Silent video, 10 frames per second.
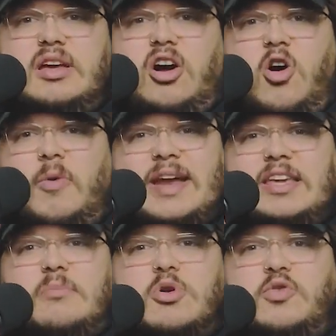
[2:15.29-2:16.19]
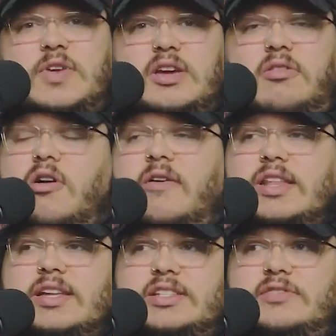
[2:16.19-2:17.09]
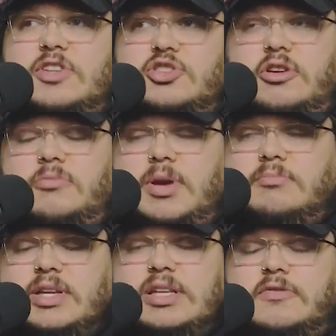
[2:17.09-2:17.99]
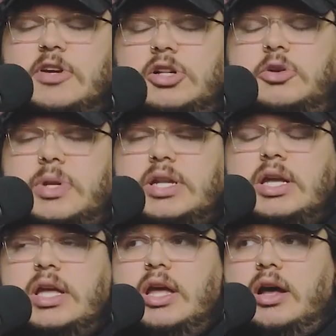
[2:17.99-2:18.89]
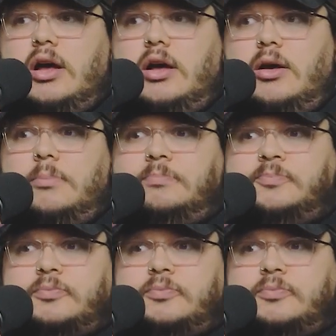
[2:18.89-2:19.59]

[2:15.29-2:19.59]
already a movie or already a TV show, my, myself included, um,